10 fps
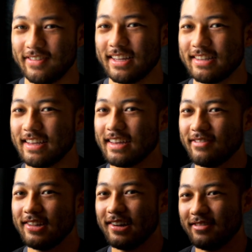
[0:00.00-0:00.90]
it's like if
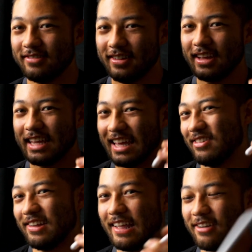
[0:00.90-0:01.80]

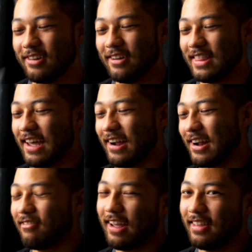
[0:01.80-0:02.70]
you're like okay with carrying your
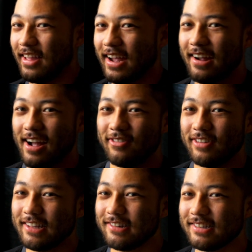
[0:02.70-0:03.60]
Apple
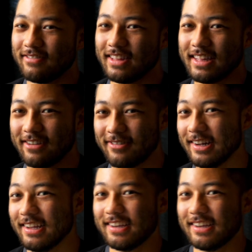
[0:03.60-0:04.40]
Pencil and something different,